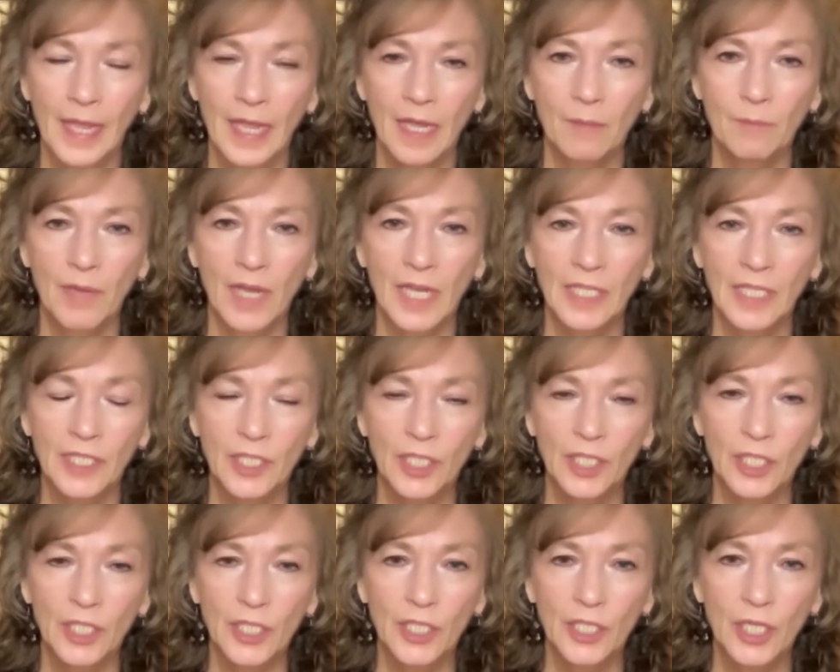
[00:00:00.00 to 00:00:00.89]
but
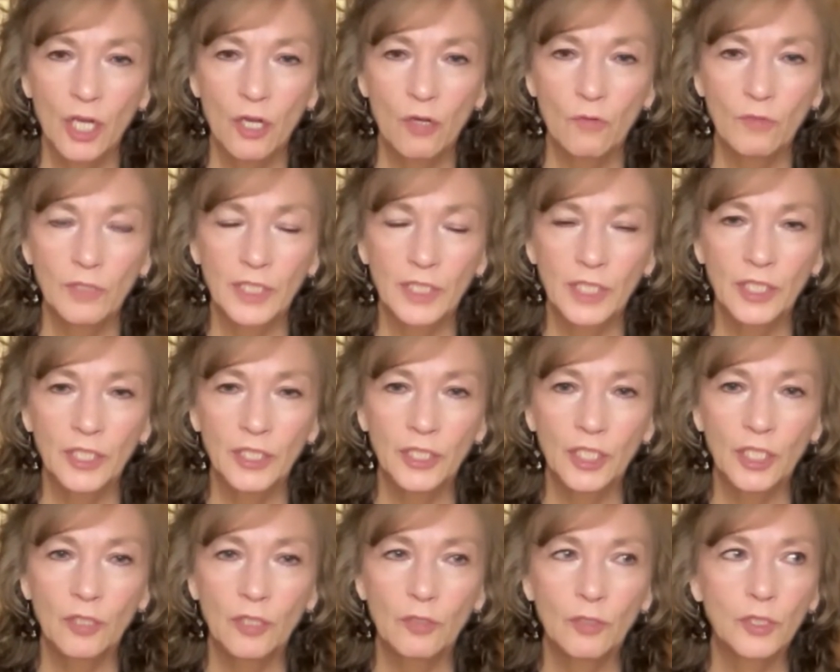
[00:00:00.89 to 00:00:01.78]

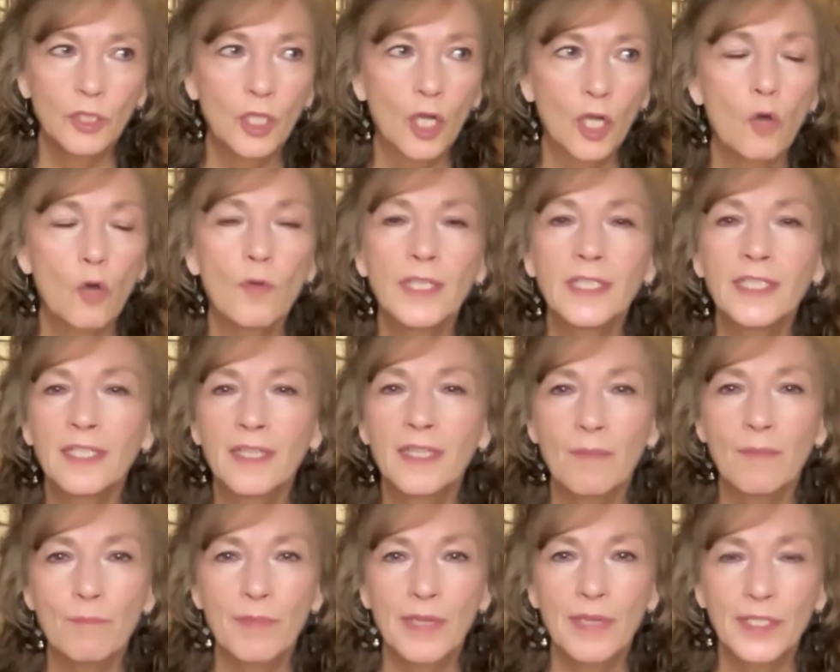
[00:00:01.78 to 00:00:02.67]
to go into
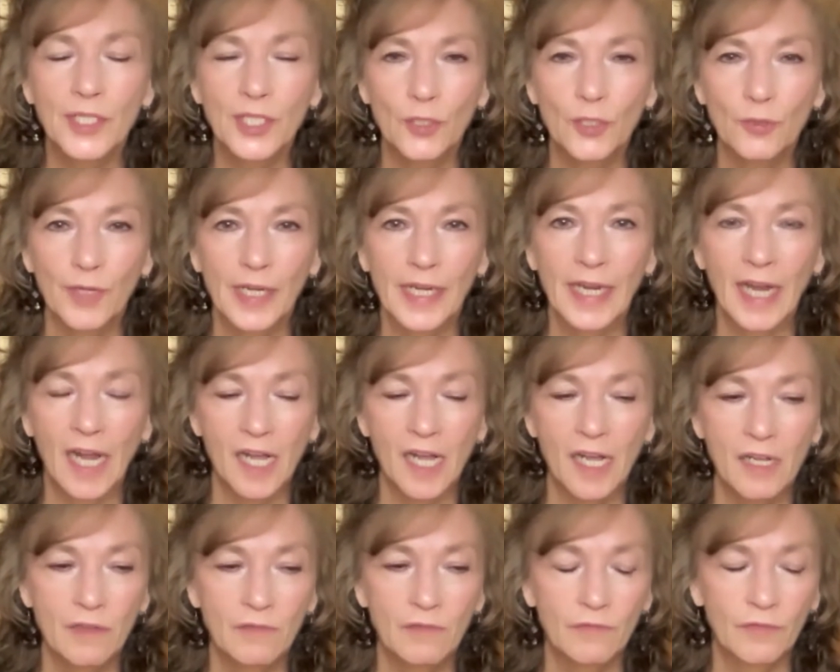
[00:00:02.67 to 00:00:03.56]
the mystery
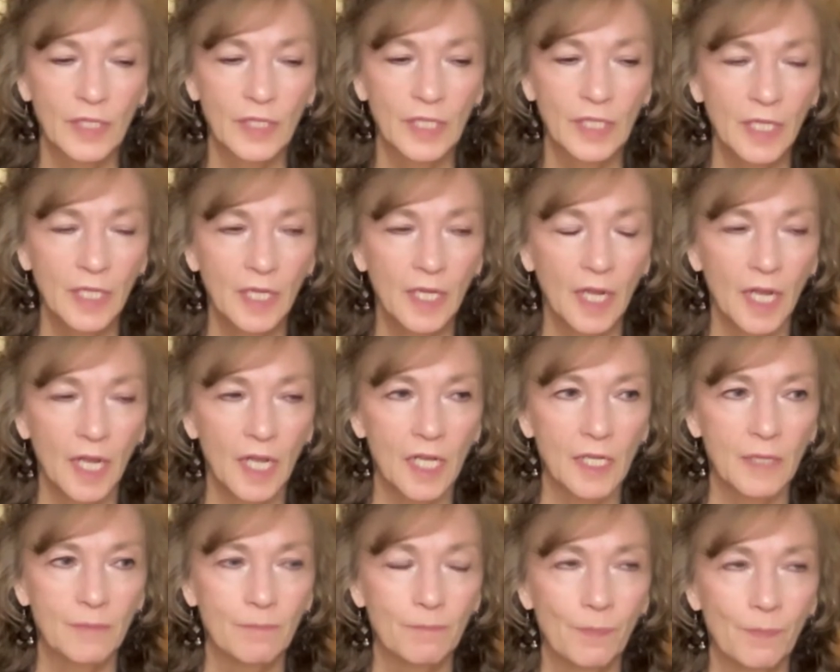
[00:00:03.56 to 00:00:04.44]
of
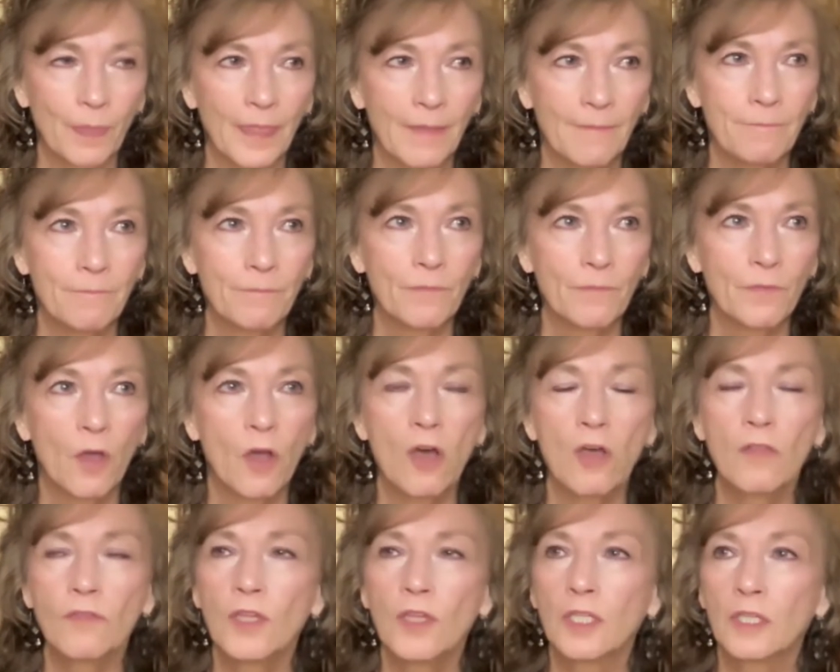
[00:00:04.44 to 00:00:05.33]

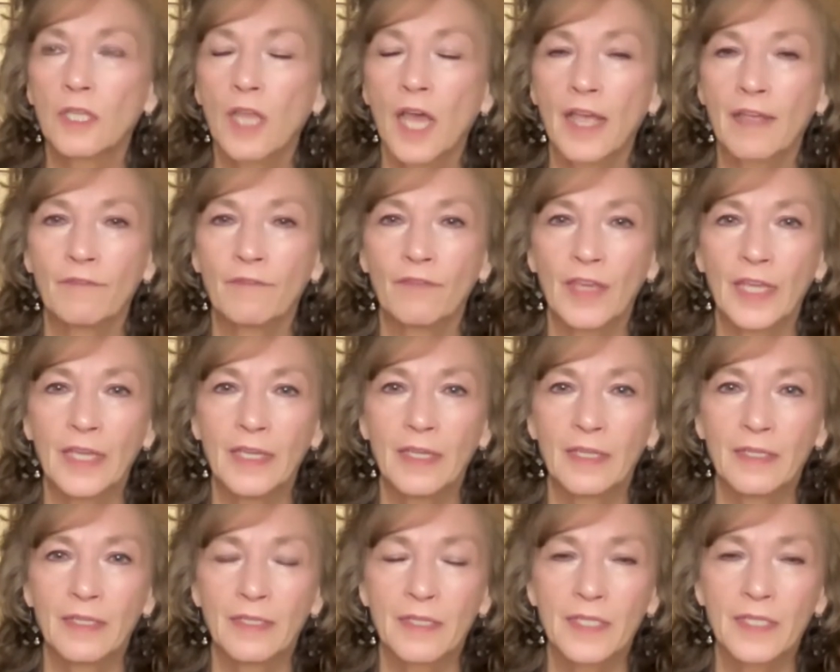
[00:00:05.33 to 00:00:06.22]
all that life
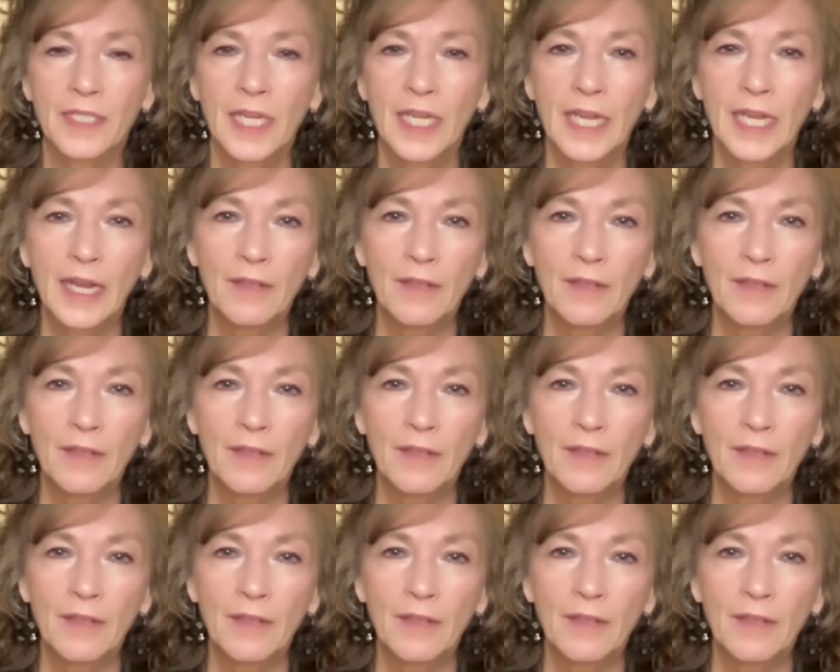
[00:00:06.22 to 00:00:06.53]
is.